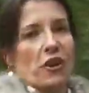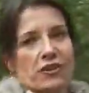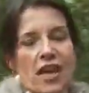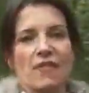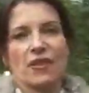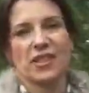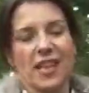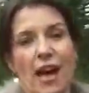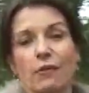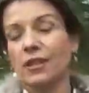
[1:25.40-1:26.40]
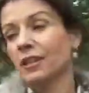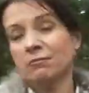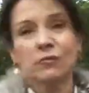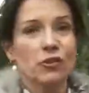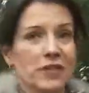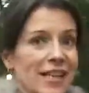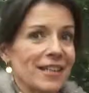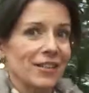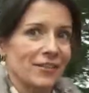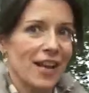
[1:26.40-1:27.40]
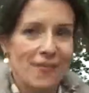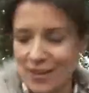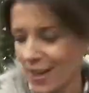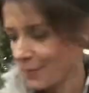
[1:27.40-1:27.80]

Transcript: the Octavia Scout, or the standard Octavia,